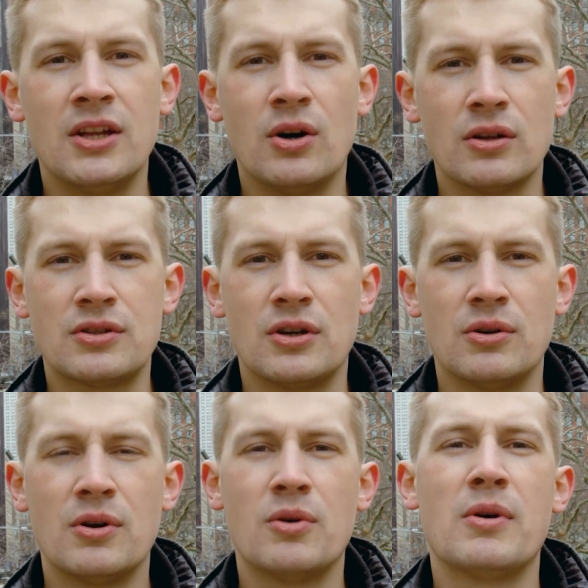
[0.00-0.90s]
And
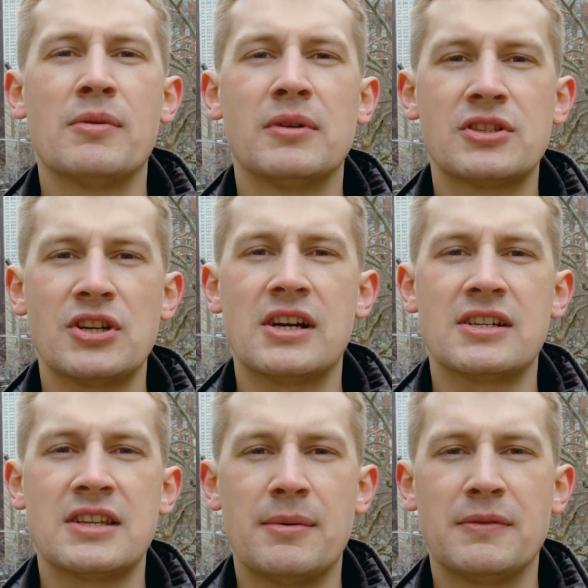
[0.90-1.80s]
also, we will share
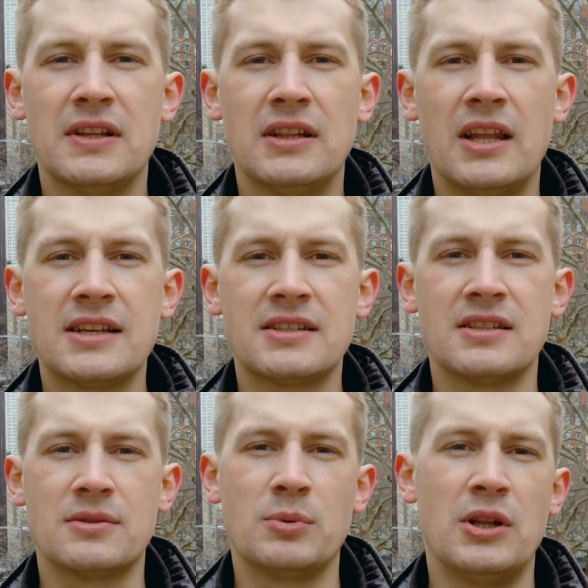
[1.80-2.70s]
some of the
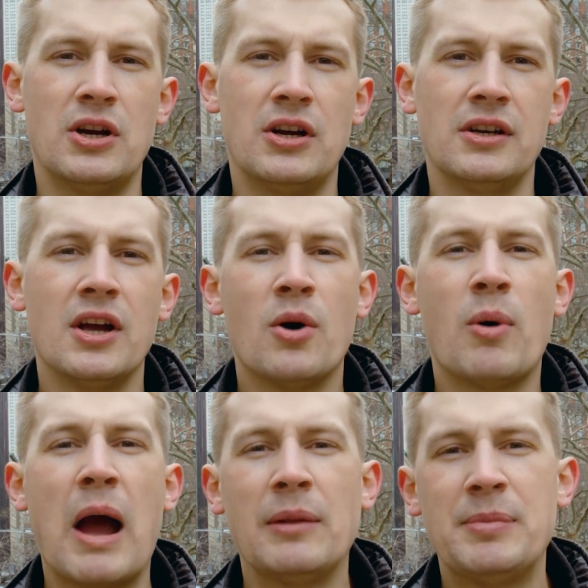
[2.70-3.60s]
lessons we learned
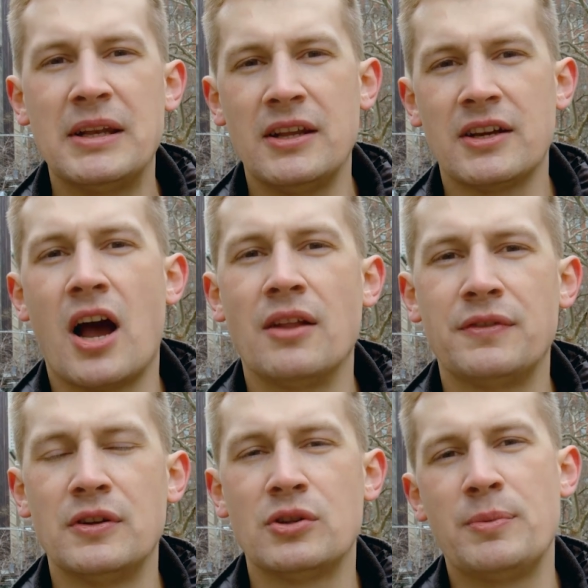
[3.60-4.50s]
while being in
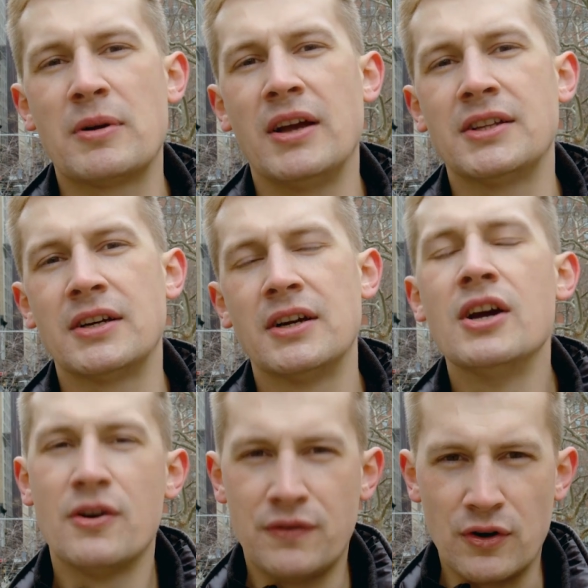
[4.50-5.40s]
Confluent operator
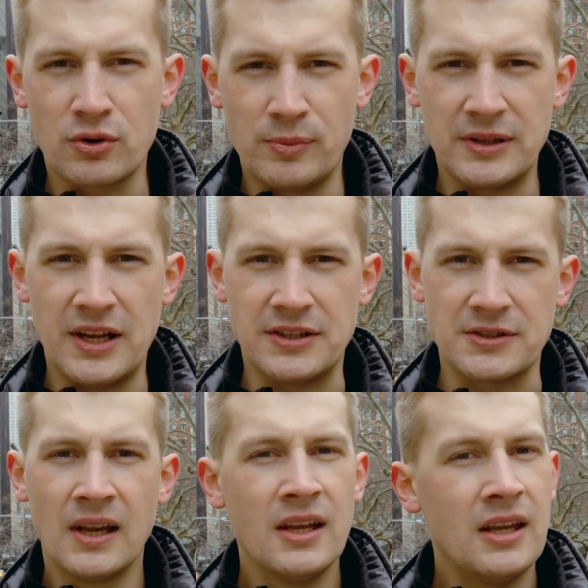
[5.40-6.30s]
for
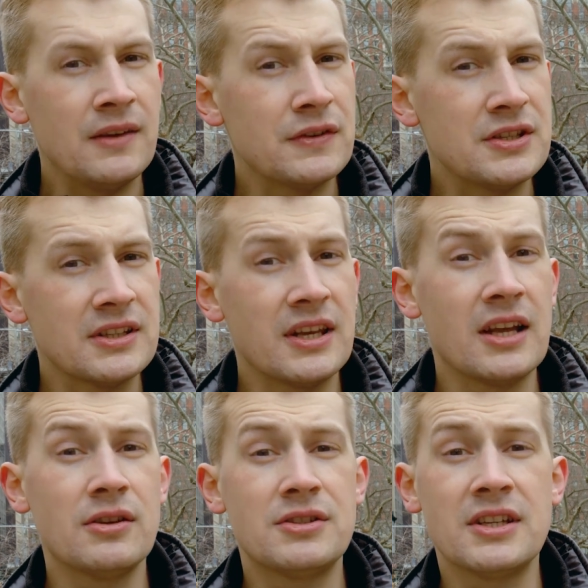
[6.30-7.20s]
Kubernetes. If you didn't
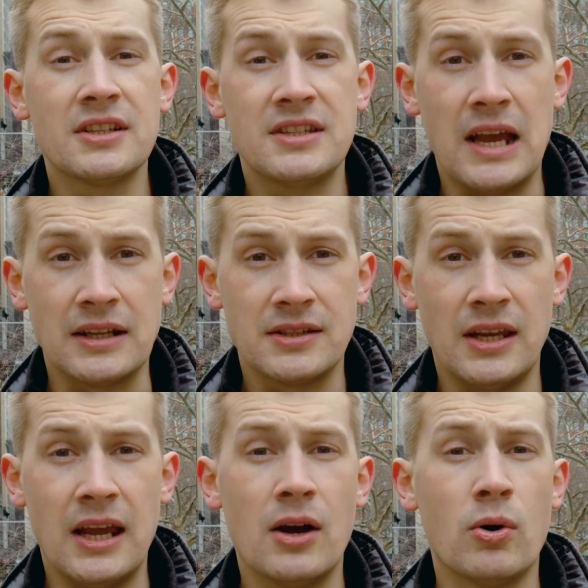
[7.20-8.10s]
get your tickets yet,
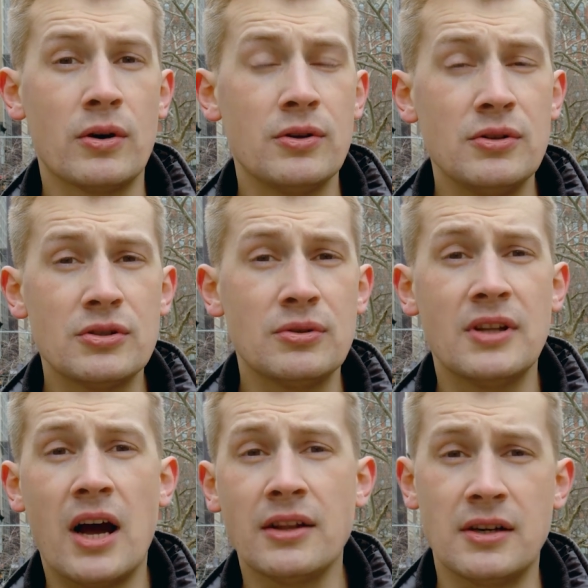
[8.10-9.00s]
or you need
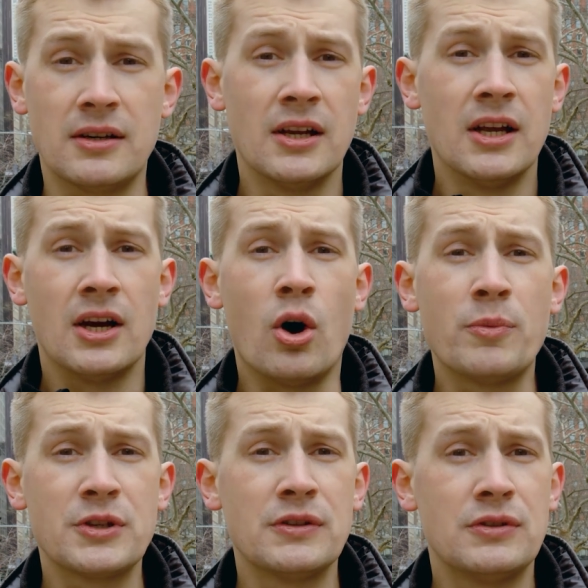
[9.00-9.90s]
another
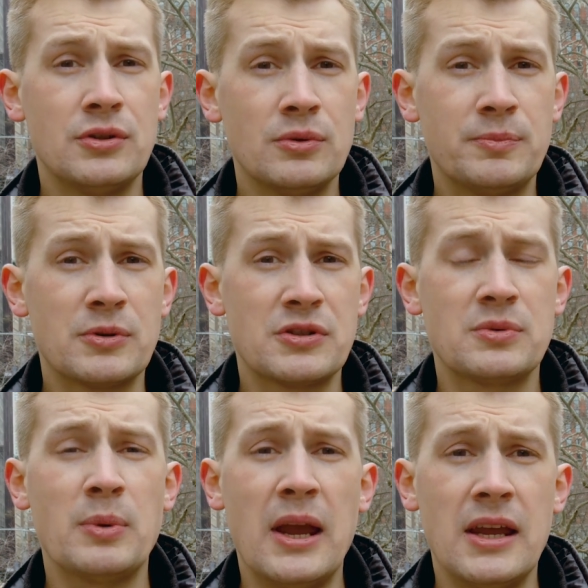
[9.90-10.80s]
option to
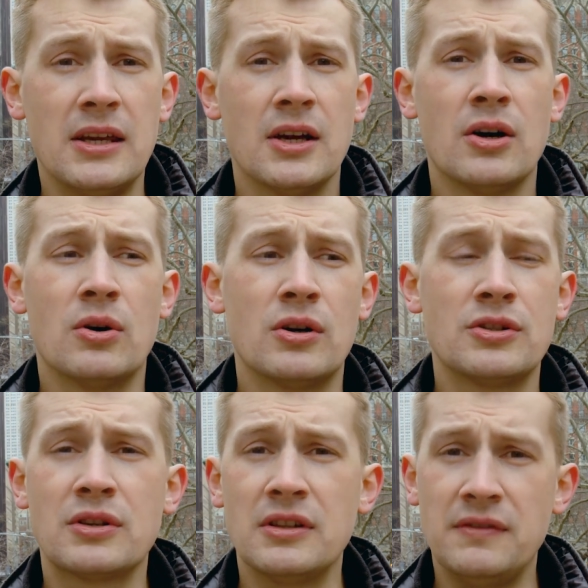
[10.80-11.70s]
persuade or
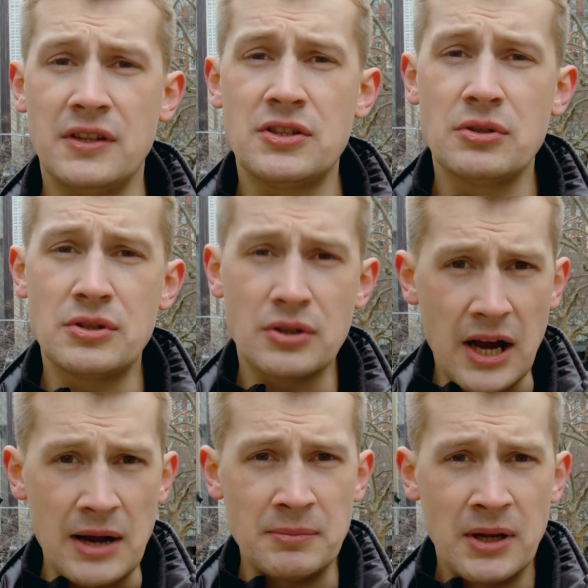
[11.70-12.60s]
to convince you to
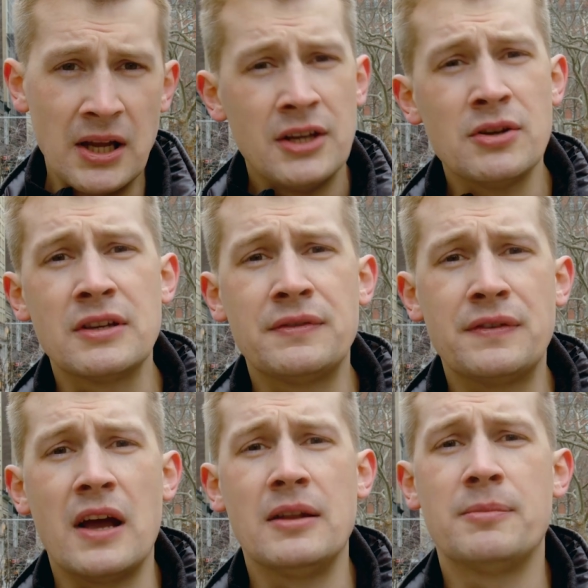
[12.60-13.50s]
come, you can
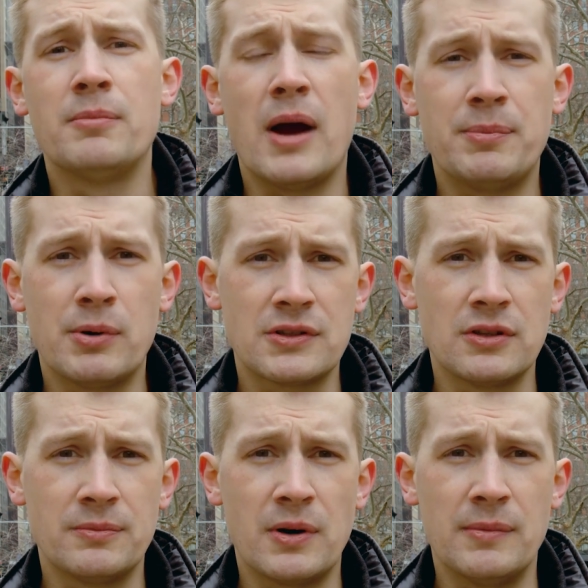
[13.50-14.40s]
find my
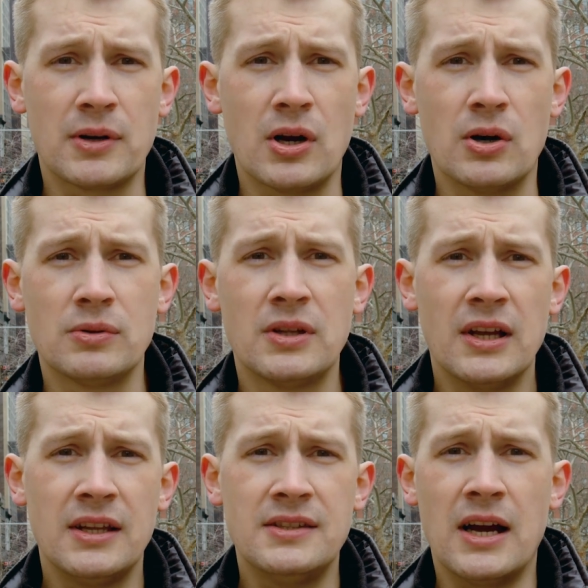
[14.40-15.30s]
personal promo code
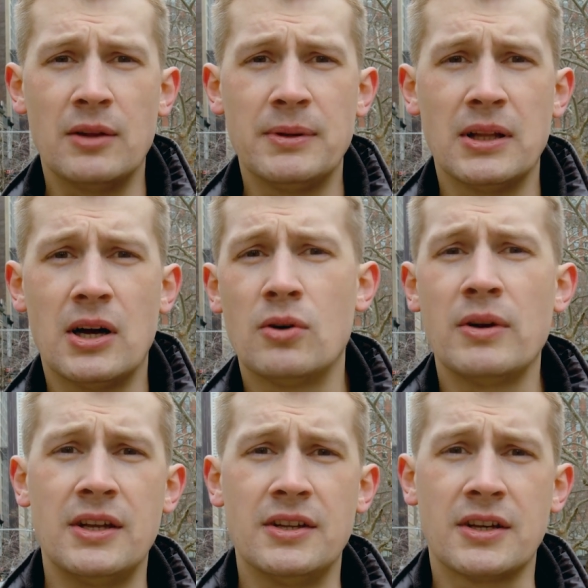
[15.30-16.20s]
down below
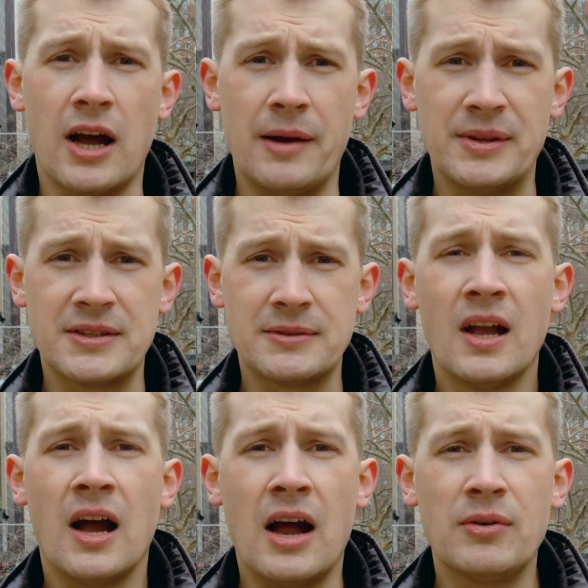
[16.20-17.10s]
in the comments.
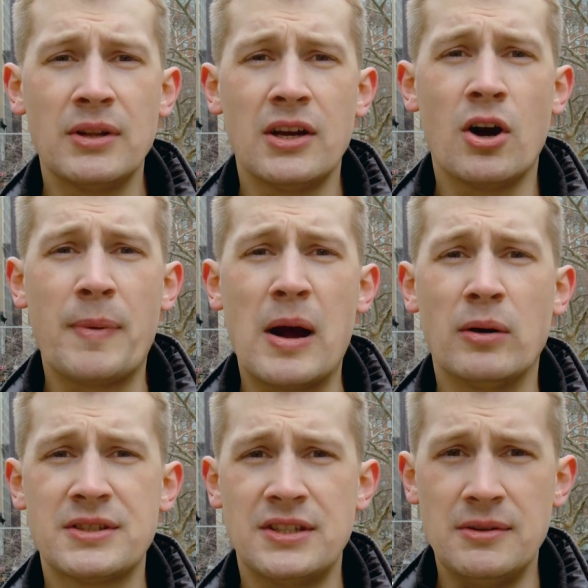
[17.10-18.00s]
I really hope I
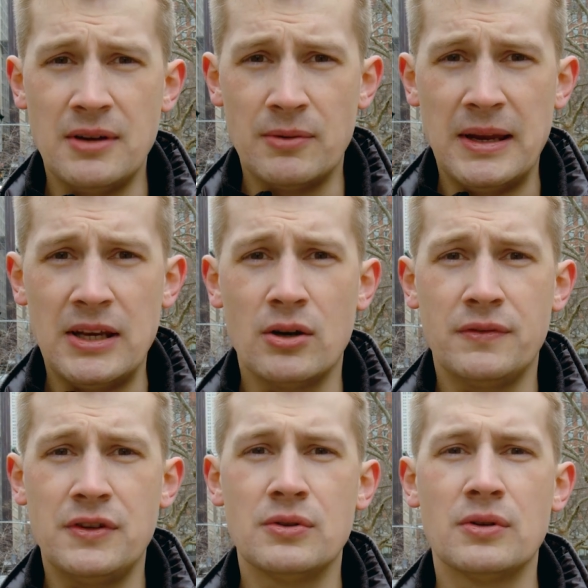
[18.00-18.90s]
will see many
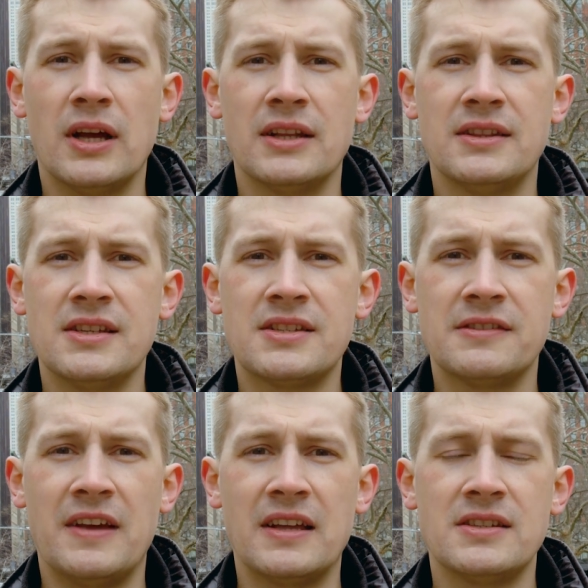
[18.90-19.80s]
of you at this
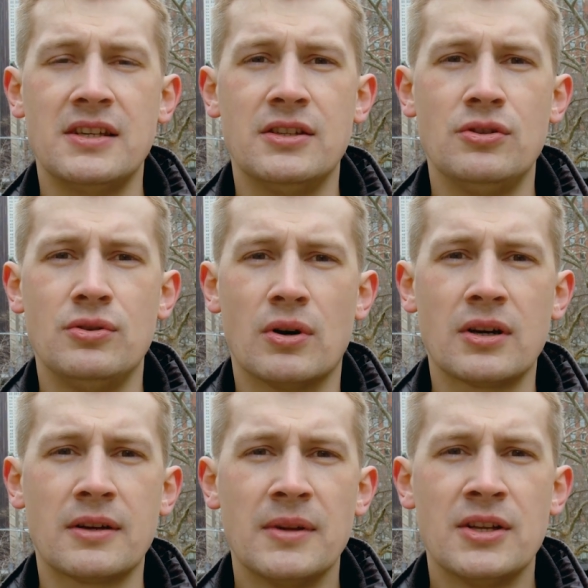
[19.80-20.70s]
event in New
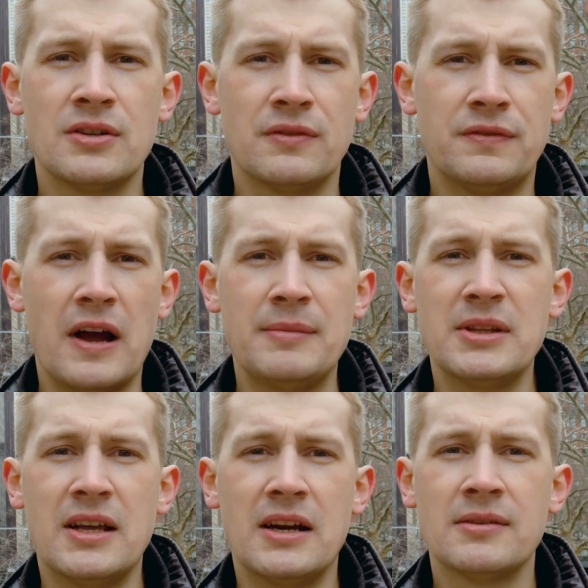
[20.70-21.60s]
York, so find me
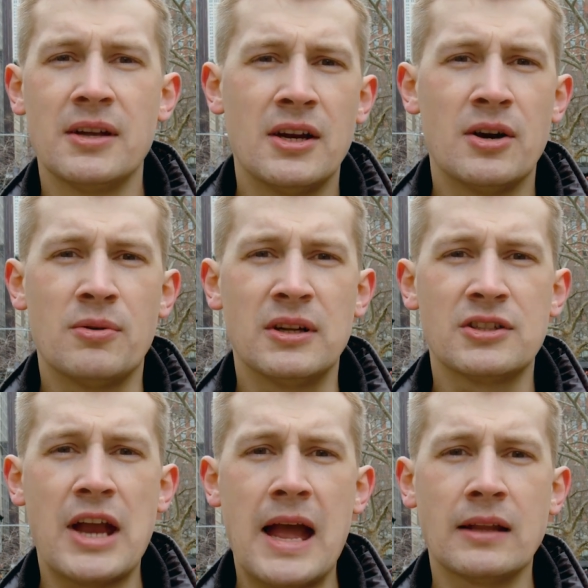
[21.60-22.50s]
there, we'll
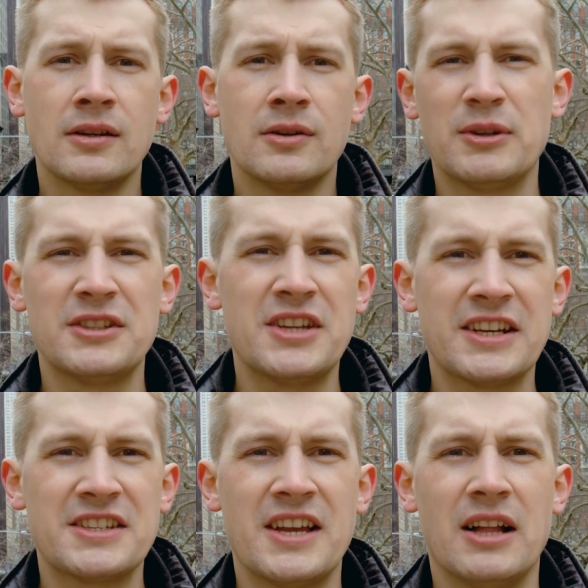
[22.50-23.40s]
chat, we'll
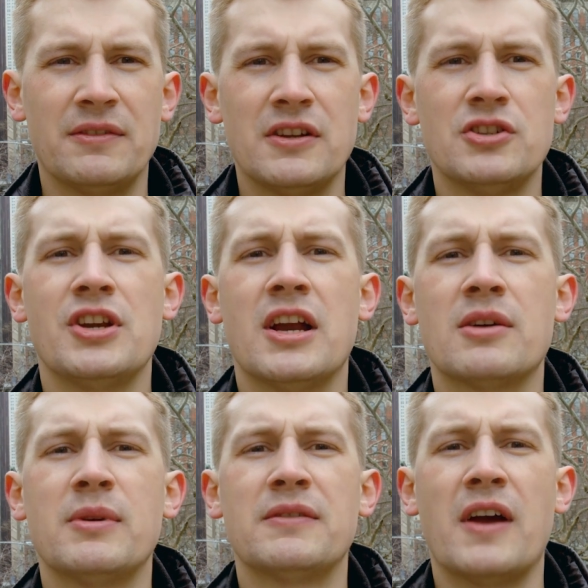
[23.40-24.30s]
take a selfie and
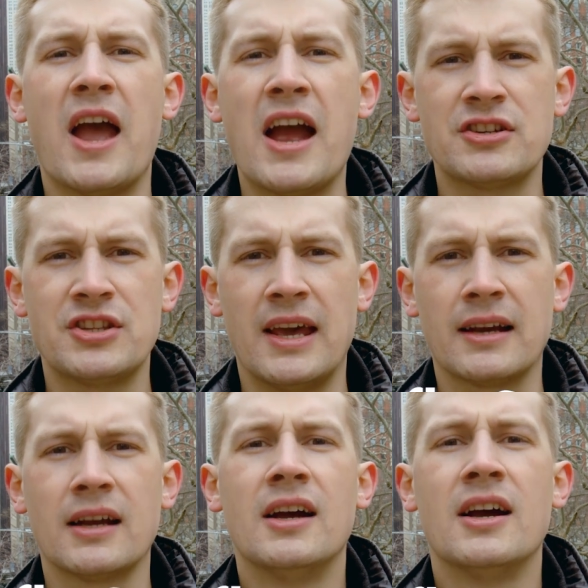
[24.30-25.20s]
share with a
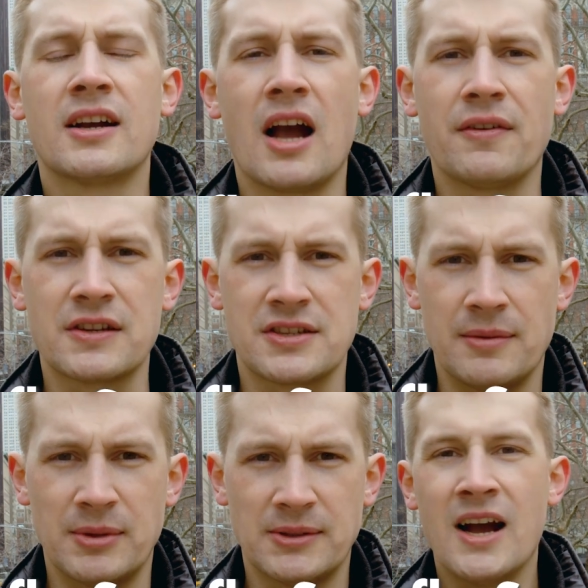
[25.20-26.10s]
hashtag Kafka
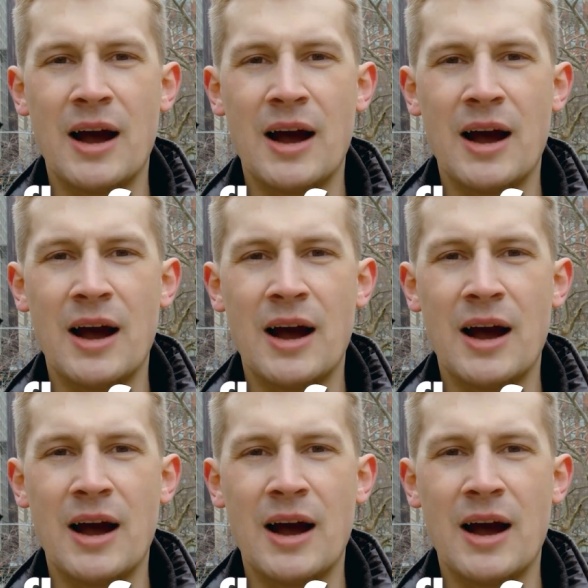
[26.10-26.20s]
Summit.